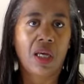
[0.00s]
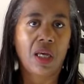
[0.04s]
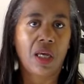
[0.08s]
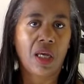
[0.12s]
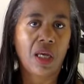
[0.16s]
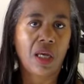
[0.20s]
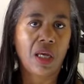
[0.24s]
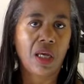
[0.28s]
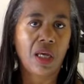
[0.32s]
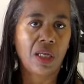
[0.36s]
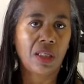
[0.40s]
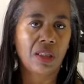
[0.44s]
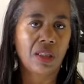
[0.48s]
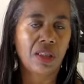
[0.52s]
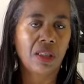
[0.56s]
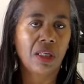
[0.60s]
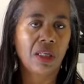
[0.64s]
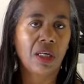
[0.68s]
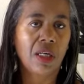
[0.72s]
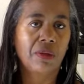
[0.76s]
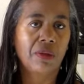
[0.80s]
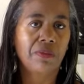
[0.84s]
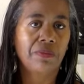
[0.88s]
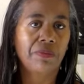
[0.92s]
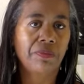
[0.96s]
And
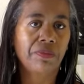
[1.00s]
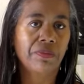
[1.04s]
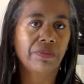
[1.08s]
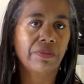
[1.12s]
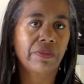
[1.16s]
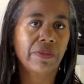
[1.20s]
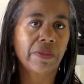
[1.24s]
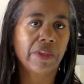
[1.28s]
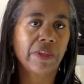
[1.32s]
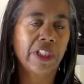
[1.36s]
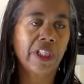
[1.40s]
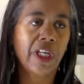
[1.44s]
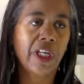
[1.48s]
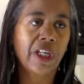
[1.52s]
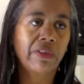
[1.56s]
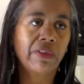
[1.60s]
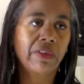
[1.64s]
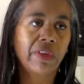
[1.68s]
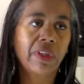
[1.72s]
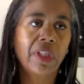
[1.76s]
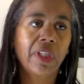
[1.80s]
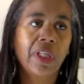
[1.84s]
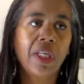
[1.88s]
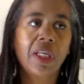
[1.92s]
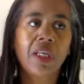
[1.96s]
um,
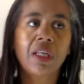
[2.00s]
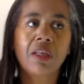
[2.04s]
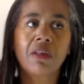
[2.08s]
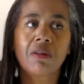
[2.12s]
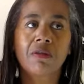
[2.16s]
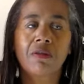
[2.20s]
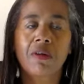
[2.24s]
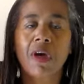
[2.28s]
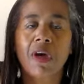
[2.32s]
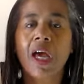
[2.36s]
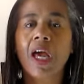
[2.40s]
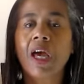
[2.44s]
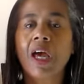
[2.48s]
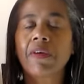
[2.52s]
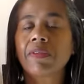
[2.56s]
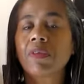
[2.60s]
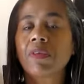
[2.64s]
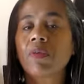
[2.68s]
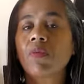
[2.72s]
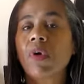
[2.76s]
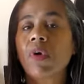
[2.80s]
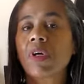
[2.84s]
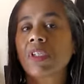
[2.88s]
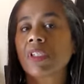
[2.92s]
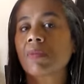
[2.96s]
generally, I have
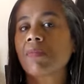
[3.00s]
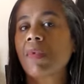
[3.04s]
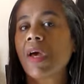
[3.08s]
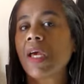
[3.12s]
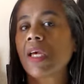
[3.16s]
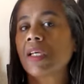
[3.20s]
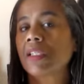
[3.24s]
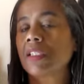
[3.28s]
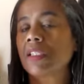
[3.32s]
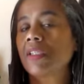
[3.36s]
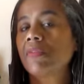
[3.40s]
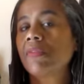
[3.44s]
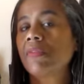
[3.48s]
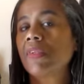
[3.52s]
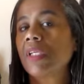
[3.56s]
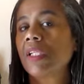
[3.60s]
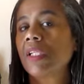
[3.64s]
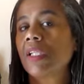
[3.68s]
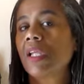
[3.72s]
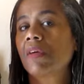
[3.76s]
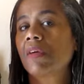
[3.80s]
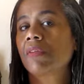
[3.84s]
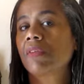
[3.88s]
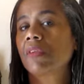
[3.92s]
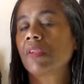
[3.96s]
to watch my activity
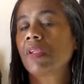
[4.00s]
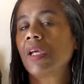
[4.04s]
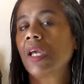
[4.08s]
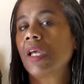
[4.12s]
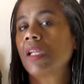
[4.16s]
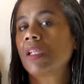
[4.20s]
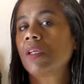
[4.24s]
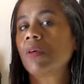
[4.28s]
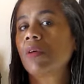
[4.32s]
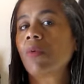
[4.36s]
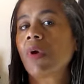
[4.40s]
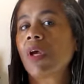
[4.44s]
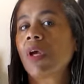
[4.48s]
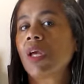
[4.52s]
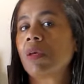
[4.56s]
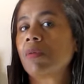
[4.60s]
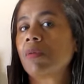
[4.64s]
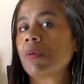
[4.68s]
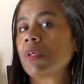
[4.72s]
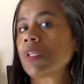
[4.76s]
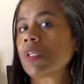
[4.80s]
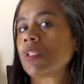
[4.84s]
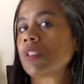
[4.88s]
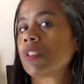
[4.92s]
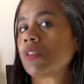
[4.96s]
level anyway
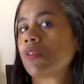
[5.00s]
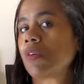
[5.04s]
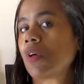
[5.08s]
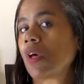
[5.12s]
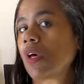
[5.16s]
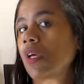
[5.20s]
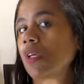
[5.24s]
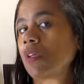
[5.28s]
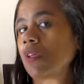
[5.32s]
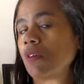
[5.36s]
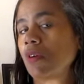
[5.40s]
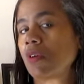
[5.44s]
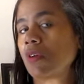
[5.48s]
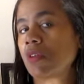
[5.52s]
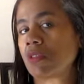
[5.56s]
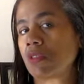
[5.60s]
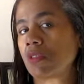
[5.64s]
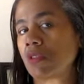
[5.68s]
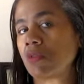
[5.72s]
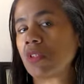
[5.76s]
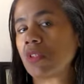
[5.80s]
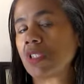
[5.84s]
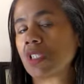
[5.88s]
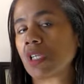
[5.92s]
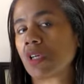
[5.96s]
because I
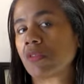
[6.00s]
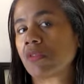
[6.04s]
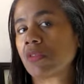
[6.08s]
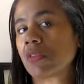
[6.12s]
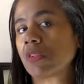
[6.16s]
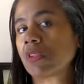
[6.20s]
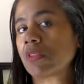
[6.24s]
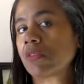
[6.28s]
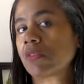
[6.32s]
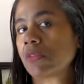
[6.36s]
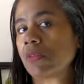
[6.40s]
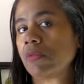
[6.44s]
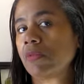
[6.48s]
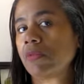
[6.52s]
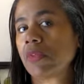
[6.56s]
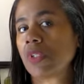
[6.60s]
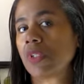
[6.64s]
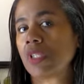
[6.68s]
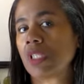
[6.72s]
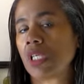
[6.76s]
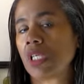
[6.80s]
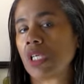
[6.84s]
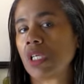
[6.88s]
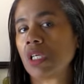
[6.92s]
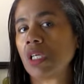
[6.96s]
do suffer from
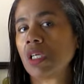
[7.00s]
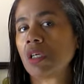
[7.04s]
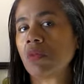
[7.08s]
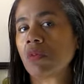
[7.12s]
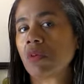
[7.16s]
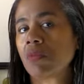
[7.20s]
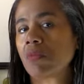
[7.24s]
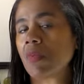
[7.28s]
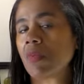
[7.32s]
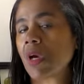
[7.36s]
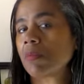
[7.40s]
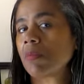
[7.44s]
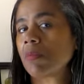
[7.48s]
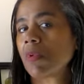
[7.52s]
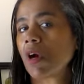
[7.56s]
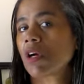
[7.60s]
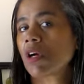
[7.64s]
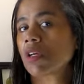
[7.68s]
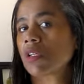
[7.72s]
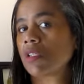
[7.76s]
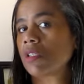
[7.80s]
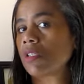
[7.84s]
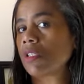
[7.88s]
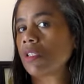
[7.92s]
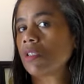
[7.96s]
fatigue with my
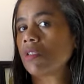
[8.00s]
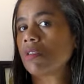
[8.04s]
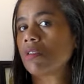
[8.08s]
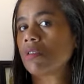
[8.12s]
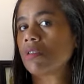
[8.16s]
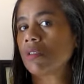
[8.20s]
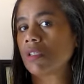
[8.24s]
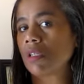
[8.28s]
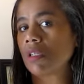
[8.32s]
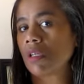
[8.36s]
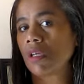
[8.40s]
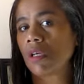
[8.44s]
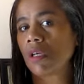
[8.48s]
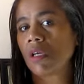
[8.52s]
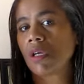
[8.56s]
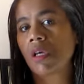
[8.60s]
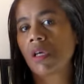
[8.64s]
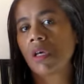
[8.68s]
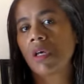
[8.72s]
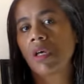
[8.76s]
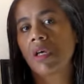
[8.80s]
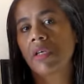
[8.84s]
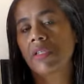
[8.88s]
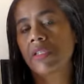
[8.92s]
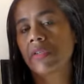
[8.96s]
Parkinson's.
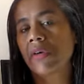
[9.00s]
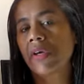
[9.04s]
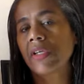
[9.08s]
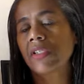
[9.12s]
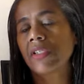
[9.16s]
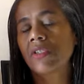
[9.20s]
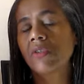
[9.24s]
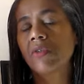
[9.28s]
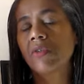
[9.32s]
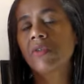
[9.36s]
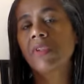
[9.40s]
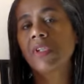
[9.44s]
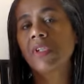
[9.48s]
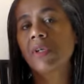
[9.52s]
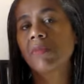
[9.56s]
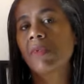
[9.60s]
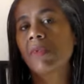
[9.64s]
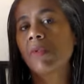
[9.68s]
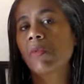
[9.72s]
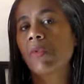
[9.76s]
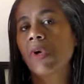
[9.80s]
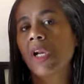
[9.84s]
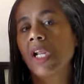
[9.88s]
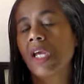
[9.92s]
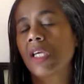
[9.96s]
So I do
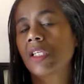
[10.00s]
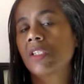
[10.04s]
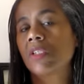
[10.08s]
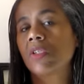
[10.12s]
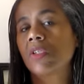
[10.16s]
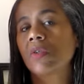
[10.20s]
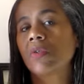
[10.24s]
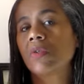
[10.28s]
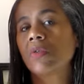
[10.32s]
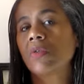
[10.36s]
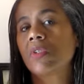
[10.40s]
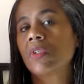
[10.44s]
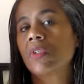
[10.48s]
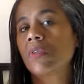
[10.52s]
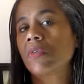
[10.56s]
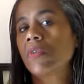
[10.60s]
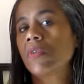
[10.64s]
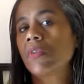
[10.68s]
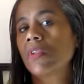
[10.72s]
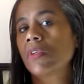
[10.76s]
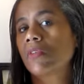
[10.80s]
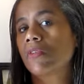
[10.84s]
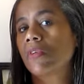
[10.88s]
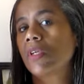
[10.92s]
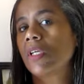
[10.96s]
limit what I do to
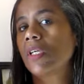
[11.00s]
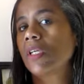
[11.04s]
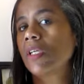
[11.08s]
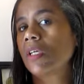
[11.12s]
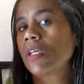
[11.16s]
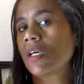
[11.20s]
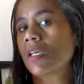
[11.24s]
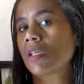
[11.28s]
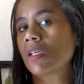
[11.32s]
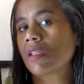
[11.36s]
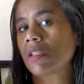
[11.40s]
three,